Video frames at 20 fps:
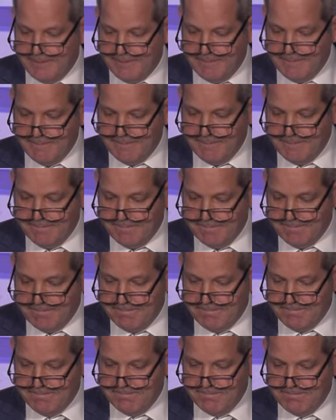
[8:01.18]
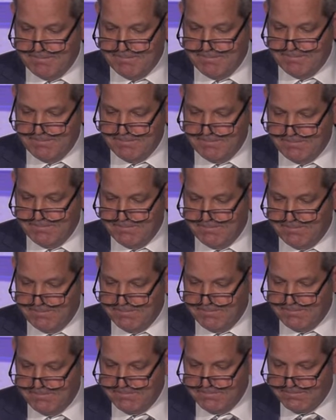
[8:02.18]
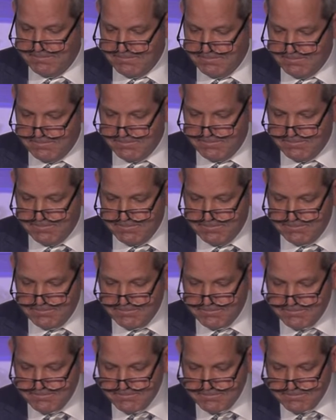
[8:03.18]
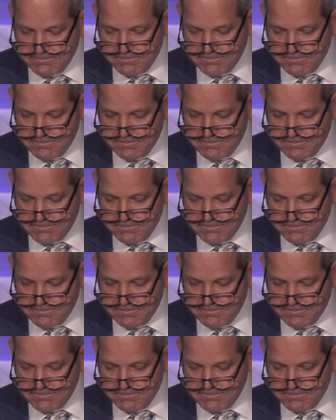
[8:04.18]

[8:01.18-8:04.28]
Nothing is said.